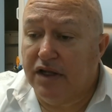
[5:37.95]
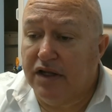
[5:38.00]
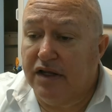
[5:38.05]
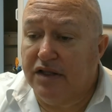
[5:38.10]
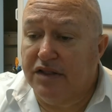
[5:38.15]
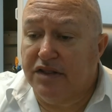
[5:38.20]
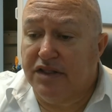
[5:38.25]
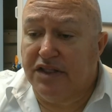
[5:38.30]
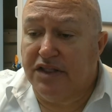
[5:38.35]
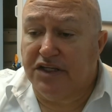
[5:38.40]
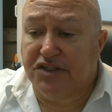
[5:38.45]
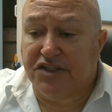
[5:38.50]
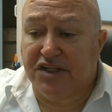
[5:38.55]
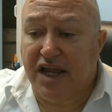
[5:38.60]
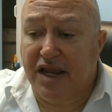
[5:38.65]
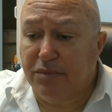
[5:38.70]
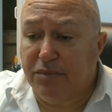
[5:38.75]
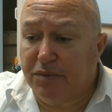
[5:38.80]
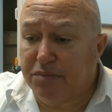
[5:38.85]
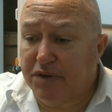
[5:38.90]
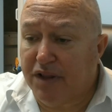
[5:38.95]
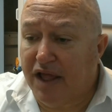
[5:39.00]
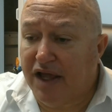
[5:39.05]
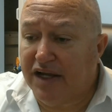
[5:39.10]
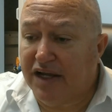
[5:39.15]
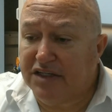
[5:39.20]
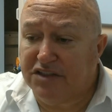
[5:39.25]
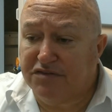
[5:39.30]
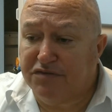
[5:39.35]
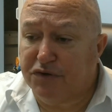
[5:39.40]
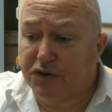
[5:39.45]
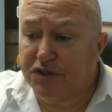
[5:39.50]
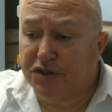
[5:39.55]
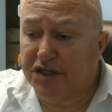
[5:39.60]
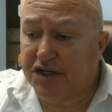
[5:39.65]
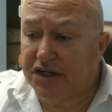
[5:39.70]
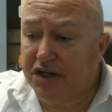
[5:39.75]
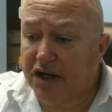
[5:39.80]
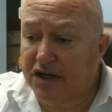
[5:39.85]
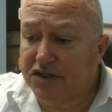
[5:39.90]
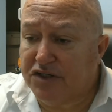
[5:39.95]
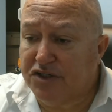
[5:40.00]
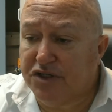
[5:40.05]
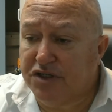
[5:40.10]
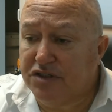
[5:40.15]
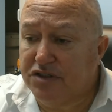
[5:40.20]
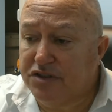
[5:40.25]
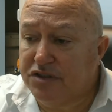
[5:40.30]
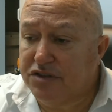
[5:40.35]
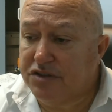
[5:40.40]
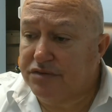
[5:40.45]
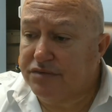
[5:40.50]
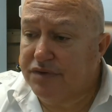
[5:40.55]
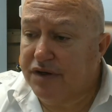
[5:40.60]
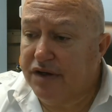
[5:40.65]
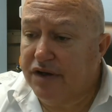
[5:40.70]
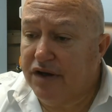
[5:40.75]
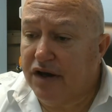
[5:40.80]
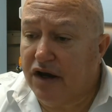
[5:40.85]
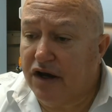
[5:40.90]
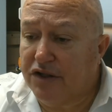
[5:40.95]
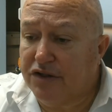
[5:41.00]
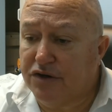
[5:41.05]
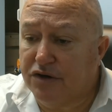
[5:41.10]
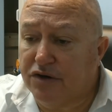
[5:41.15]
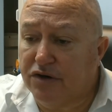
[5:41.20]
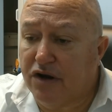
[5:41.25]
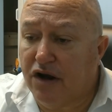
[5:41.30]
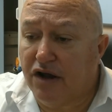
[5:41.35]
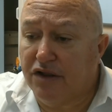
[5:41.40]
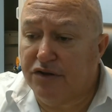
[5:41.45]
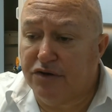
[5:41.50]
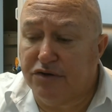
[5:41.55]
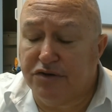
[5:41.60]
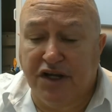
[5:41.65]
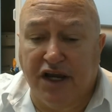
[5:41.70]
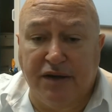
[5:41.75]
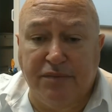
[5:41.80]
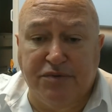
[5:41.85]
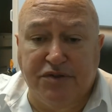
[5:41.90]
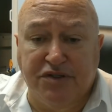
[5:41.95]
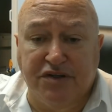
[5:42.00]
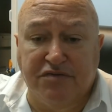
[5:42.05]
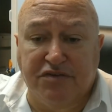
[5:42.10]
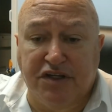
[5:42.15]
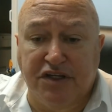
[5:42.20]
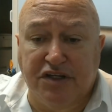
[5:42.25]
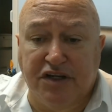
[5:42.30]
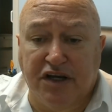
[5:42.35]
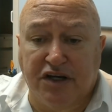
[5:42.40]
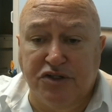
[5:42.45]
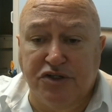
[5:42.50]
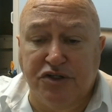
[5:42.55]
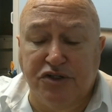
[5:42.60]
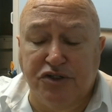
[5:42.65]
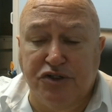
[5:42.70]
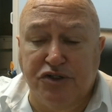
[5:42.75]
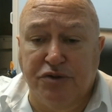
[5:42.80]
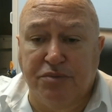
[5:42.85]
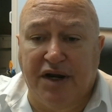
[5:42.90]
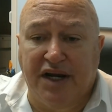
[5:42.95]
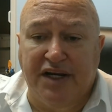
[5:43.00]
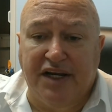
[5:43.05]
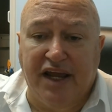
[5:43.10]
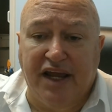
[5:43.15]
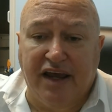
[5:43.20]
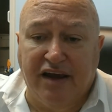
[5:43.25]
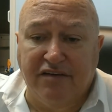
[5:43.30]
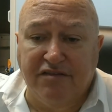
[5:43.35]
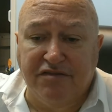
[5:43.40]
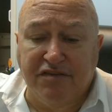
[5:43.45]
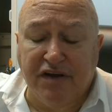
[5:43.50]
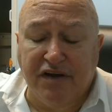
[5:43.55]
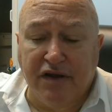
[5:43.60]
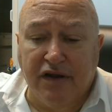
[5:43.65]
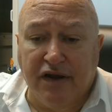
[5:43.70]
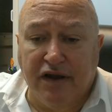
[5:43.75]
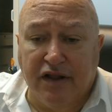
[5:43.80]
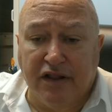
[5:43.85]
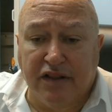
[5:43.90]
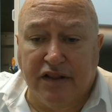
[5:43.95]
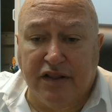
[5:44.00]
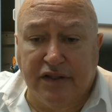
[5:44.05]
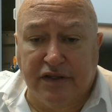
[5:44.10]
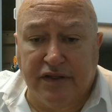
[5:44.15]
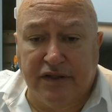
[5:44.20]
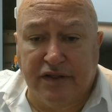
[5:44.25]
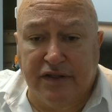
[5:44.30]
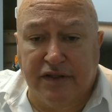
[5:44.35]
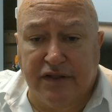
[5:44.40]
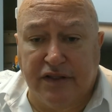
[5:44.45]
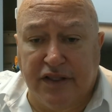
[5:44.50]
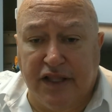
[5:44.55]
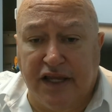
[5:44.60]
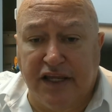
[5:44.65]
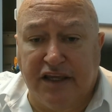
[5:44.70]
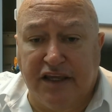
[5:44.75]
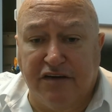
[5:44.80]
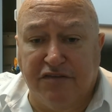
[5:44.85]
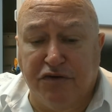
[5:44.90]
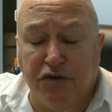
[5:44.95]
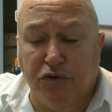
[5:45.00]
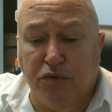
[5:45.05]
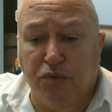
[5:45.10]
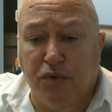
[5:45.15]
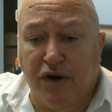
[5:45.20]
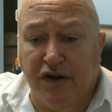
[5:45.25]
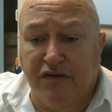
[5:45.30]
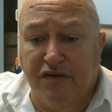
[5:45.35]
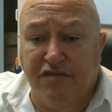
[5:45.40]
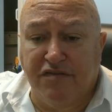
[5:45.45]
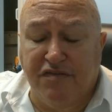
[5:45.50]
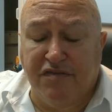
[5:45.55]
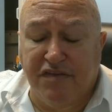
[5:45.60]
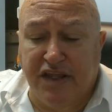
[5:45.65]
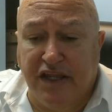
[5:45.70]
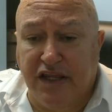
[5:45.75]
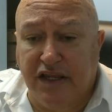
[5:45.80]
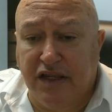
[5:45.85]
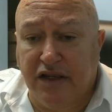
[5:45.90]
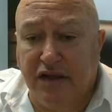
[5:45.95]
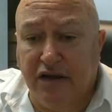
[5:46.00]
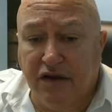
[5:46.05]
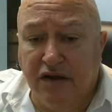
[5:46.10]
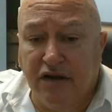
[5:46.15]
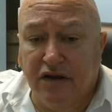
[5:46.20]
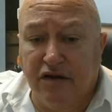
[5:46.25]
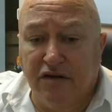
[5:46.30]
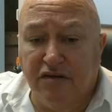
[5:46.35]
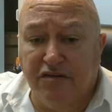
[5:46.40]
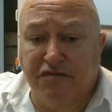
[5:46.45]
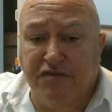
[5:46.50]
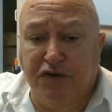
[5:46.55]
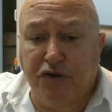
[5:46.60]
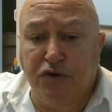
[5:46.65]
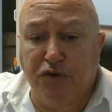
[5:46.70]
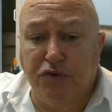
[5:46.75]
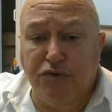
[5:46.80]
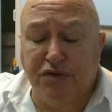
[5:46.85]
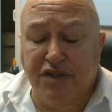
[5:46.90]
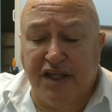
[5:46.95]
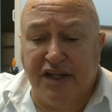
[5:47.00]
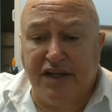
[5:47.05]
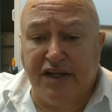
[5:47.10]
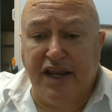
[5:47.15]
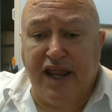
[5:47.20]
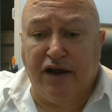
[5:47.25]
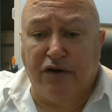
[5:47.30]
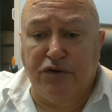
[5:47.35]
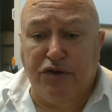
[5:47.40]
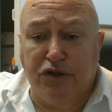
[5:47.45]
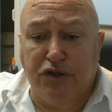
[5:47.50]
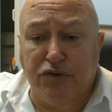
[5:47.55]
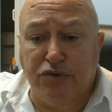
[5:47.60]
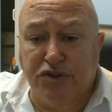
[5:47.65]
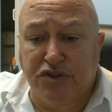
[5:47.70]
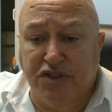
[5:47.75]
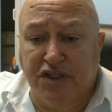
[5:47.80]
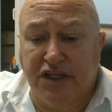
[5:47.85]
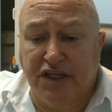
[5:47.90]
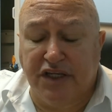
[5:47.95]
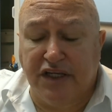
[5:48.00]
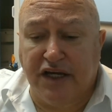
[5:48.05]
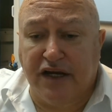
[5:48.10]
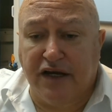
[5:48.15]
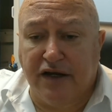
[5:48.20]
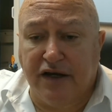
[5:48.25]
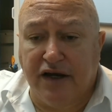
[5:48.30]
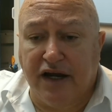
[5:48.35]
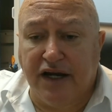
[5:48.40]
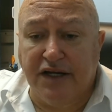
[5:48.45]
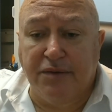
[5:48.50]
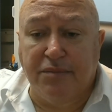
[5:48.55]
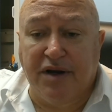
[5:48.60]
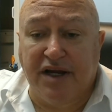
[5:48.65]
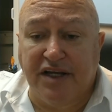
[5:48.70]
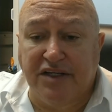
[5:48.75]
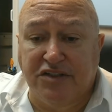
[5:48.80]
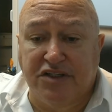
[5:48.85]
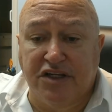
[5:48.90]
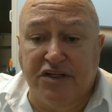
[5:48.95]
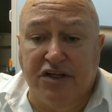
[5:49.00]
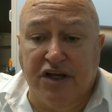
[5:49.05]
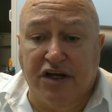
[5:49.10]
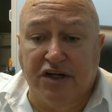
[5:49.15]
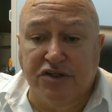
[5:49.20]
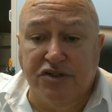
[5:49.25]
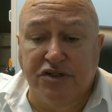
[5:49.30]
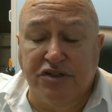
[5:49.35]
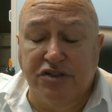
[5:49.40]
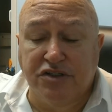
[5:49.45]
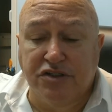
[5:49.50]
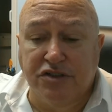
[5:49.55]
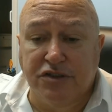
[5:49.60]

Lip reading: The same applies for deductions, other types of deductions you might have, like if you're one of the few that now use the itemized deductions